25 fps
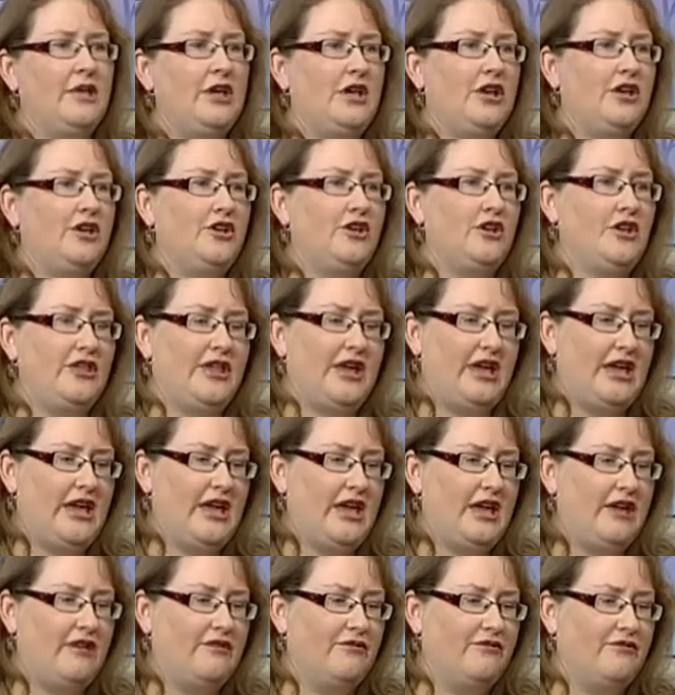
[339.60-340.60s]
you know, they
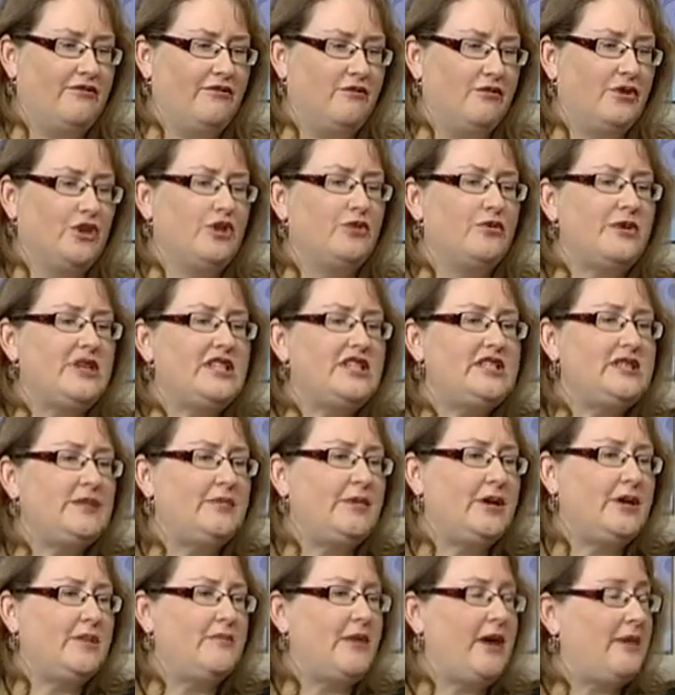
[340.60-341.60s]
have
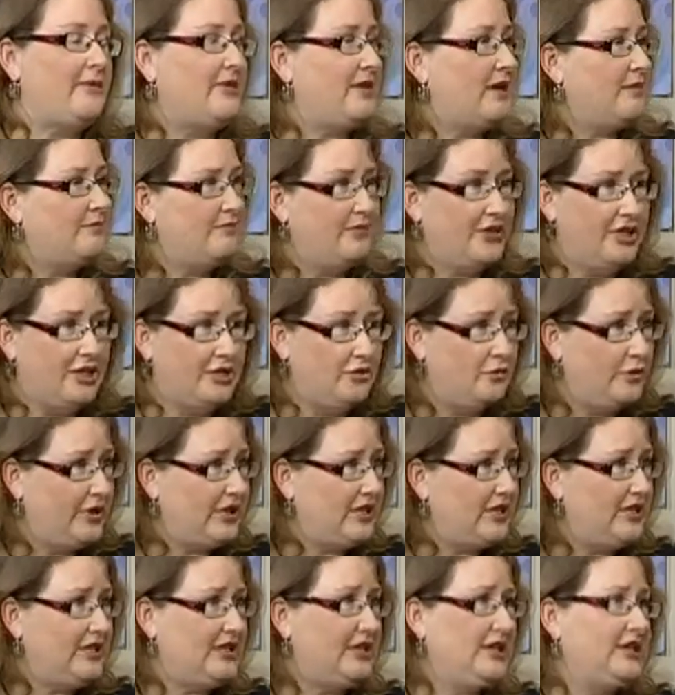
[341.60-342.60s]
regressed a bit, maybe they're
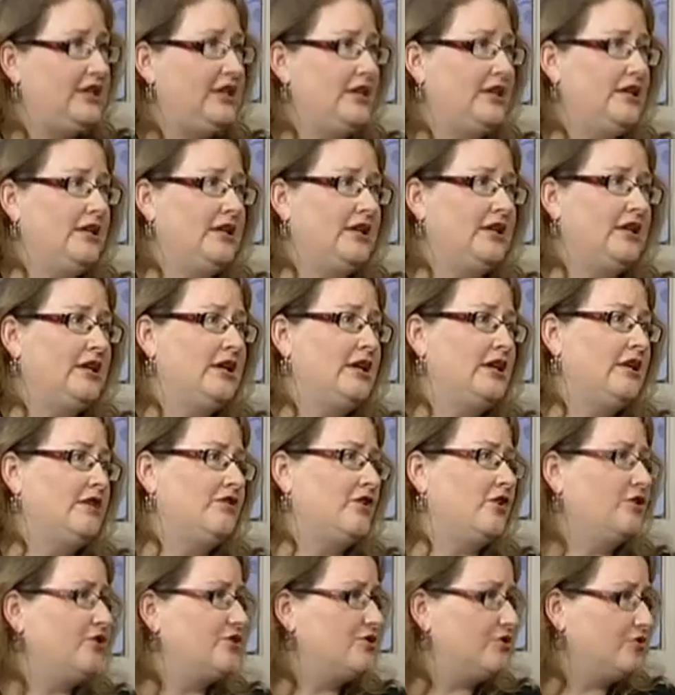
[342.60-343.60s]
bedwetting again,
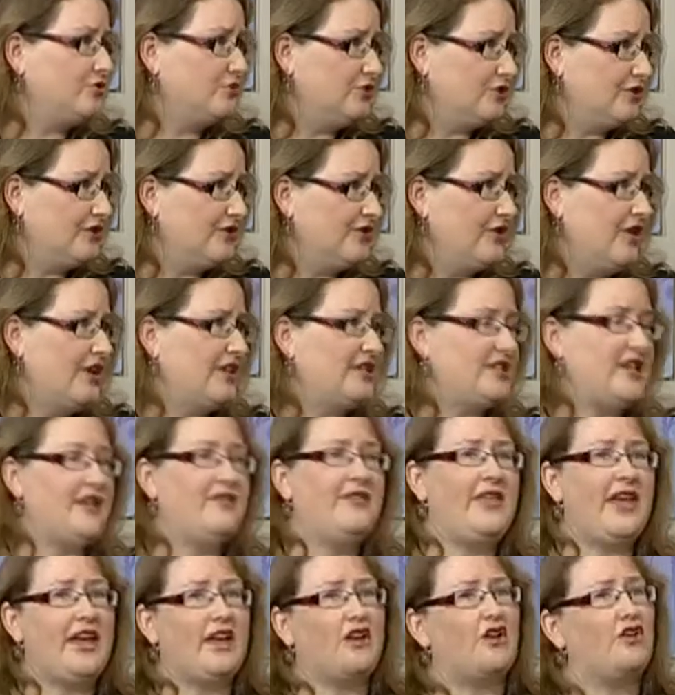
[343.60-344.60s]
those sorts of things,
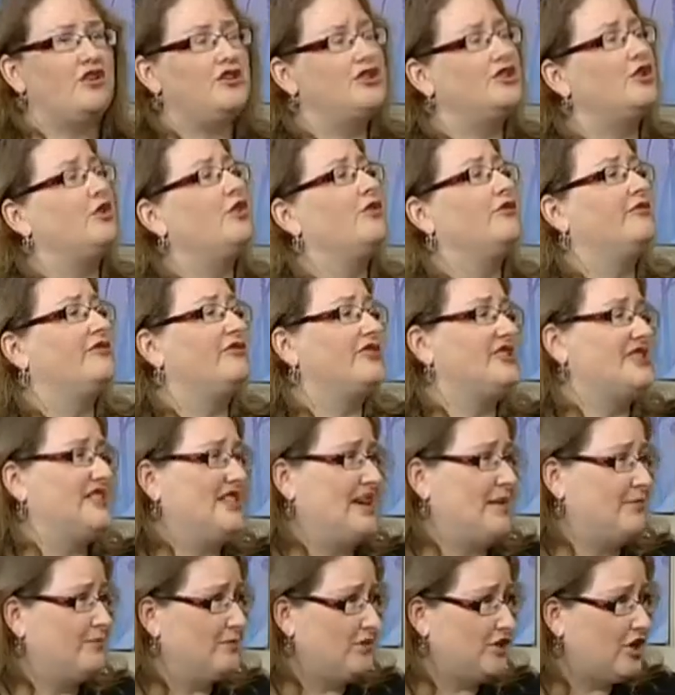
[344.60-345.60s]
and that goes on for
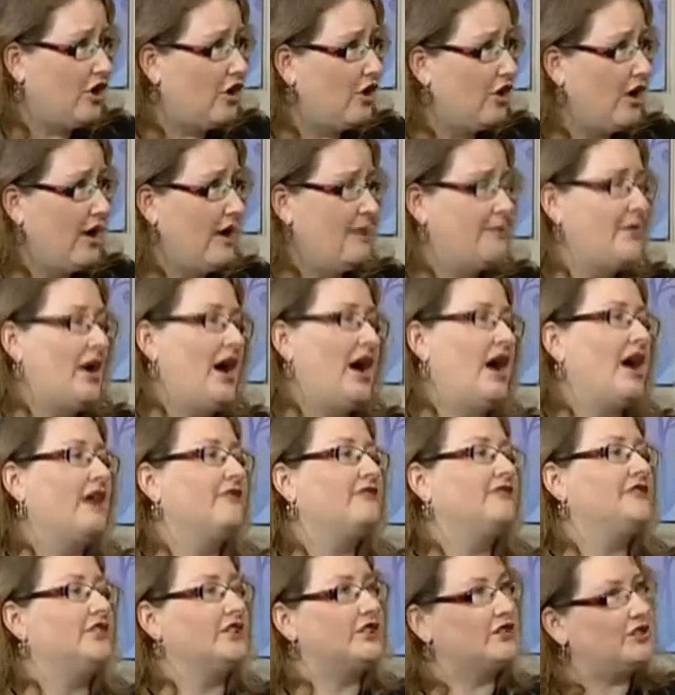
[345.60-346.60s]
some time
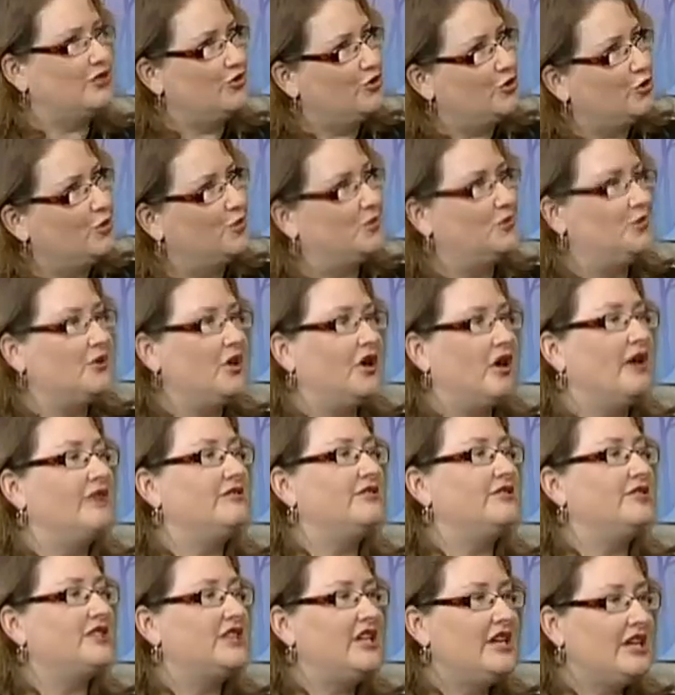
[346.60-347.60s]
after normal
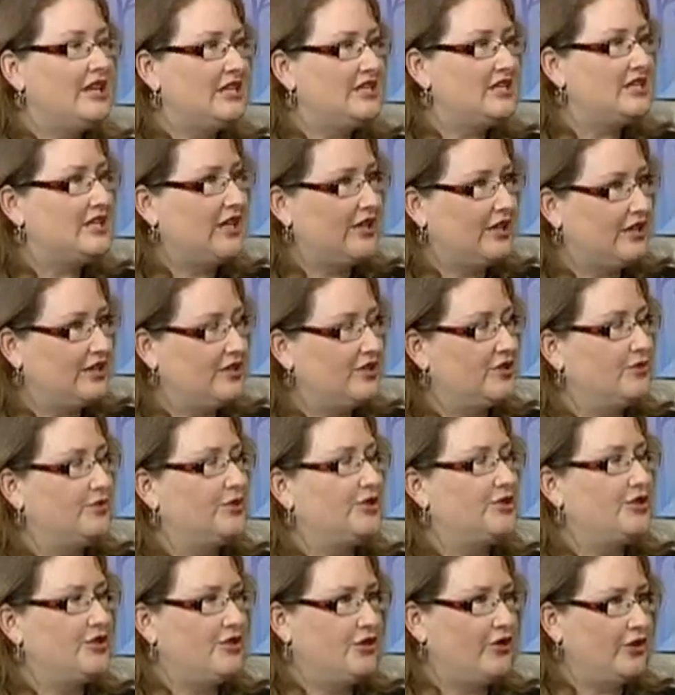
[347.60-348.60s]
life has started to
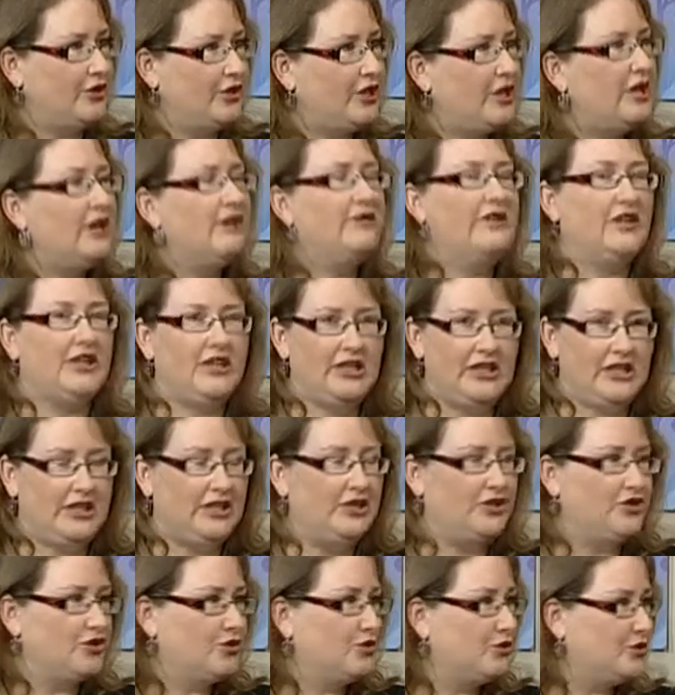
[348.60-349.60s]
return, then
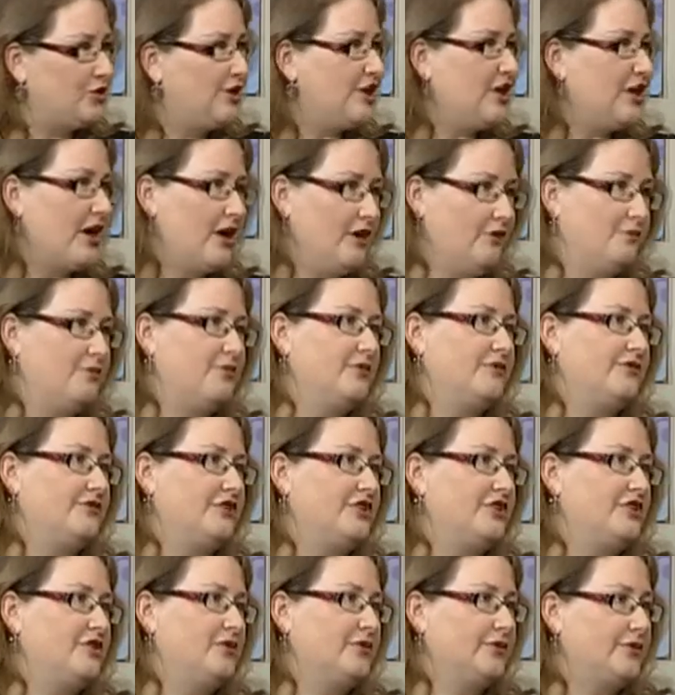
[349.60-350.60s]
again, talk to your health
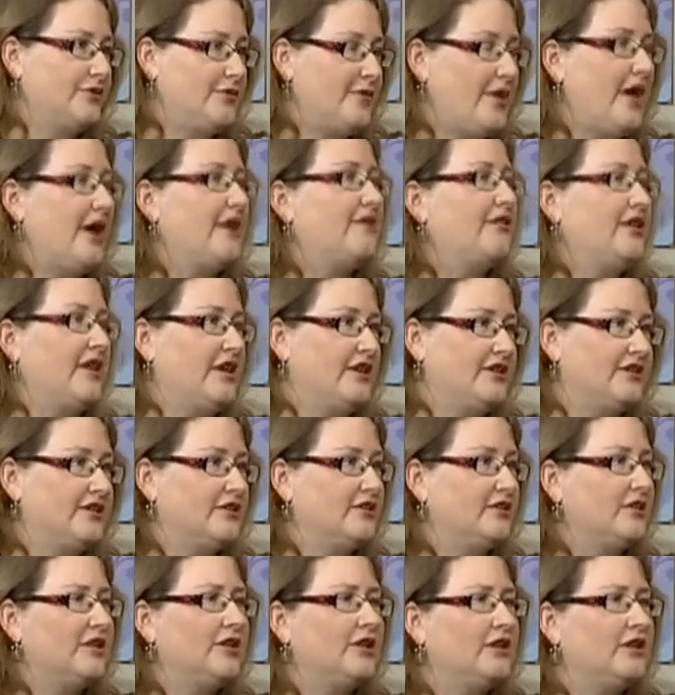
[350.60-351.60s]
professionals about
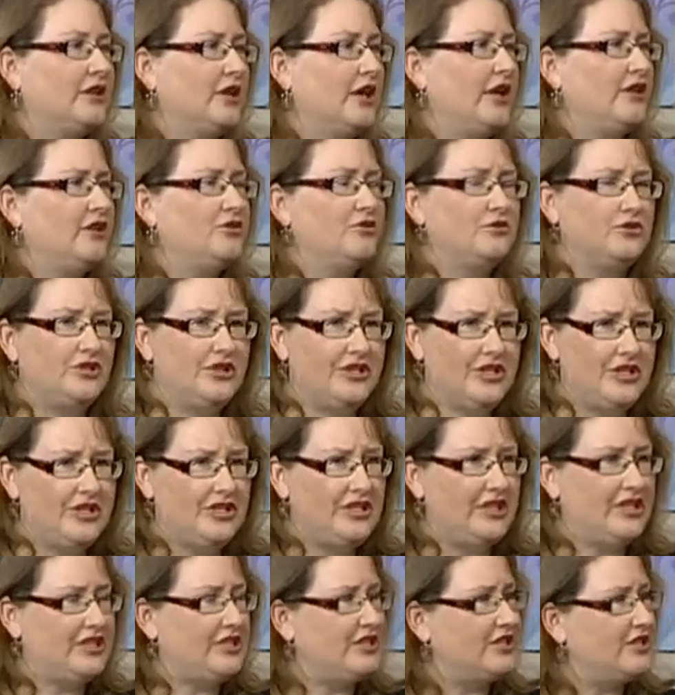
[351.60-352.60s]
that and talk to their
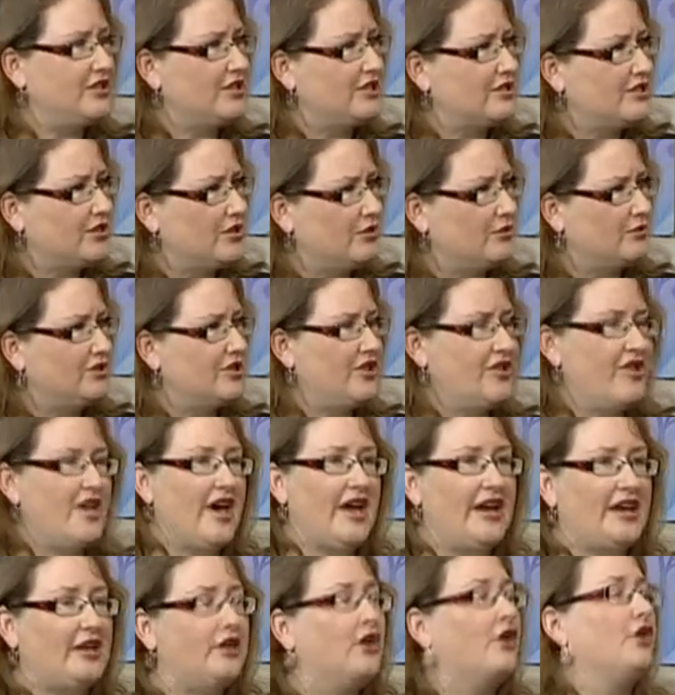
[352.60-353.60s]
teachers at school so
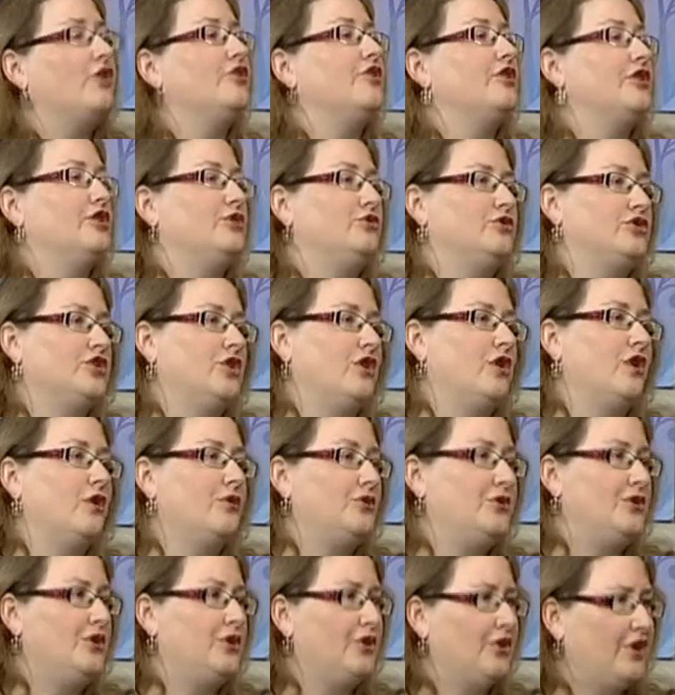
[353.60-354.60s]
they know that your
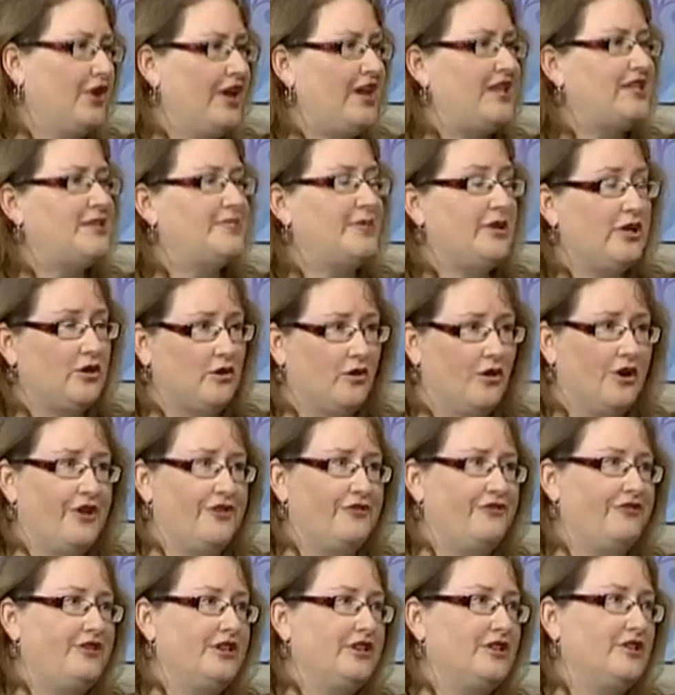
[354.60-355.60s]
child, you know, has been
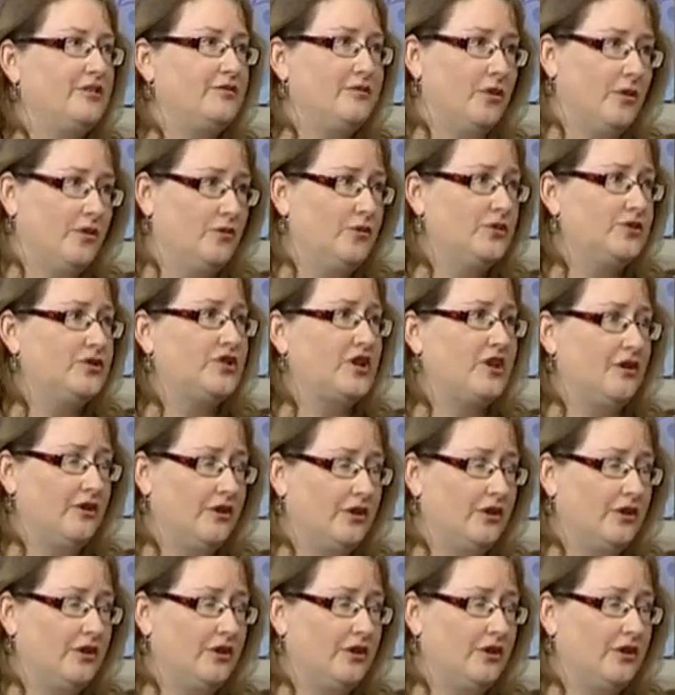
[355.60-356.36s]
quite affected by what's going on.